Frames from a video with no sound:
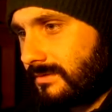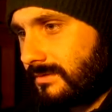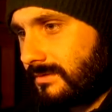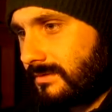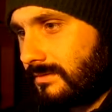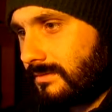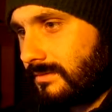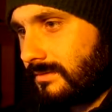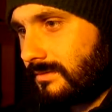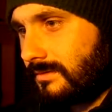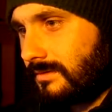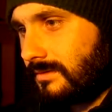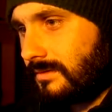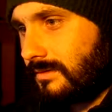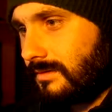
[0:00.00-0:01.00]

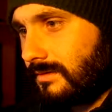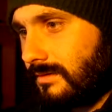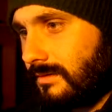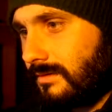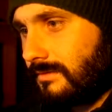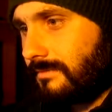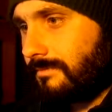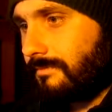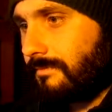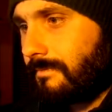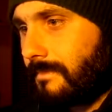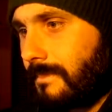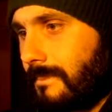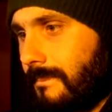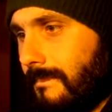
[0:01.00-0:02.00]

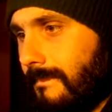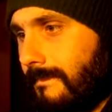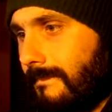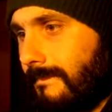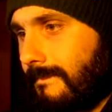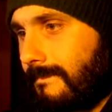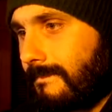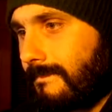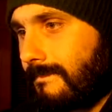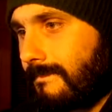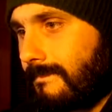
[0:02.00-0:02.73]
(silence)